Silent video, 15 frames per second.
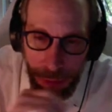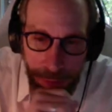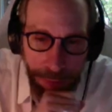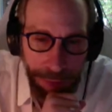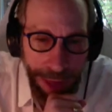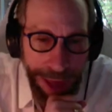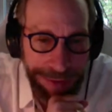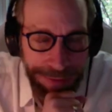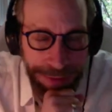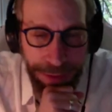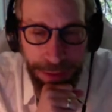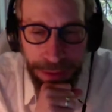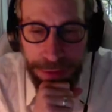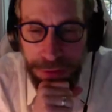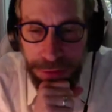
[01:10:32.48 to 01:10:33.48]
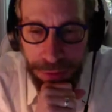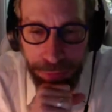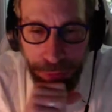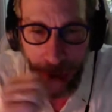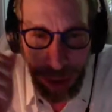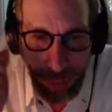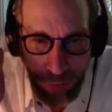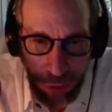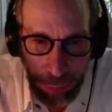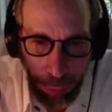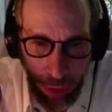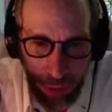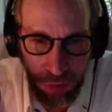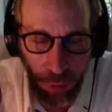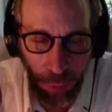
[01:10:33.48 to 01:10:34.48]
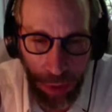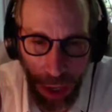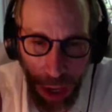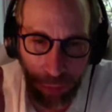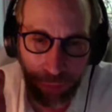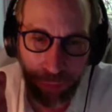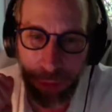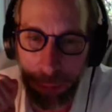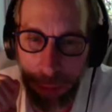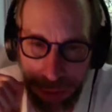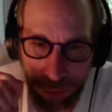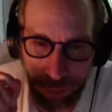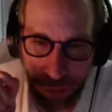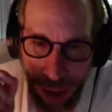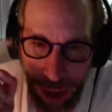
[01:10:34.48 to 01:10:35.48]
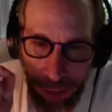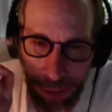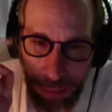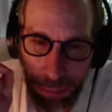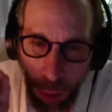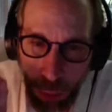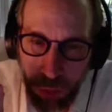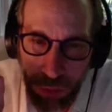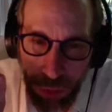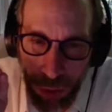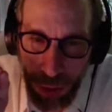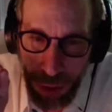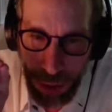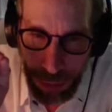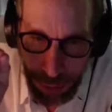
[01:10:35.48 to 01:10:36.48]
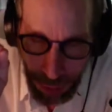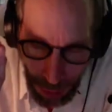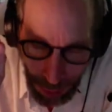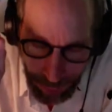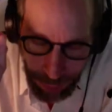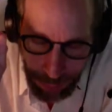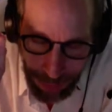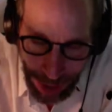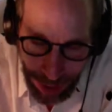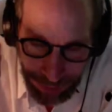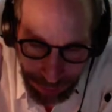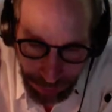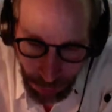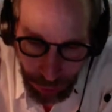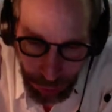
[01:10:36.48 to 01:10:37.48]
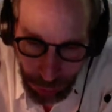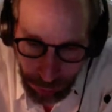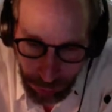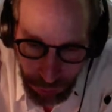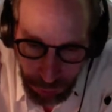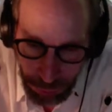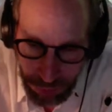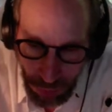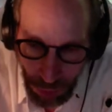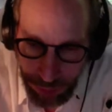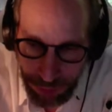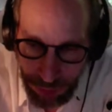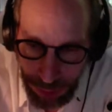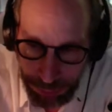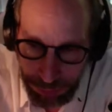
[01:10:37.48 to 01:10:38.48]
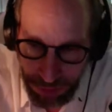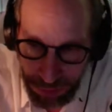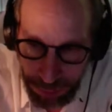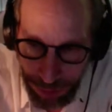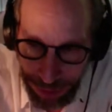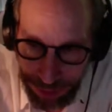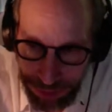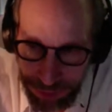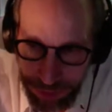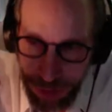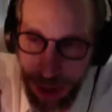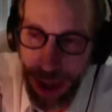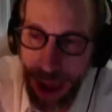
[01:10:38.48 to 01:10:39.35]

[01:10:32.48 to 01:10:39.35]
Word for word: The last thing is if I haven't depressed you enough about the fact that most of the mass of our universe resides in empty space,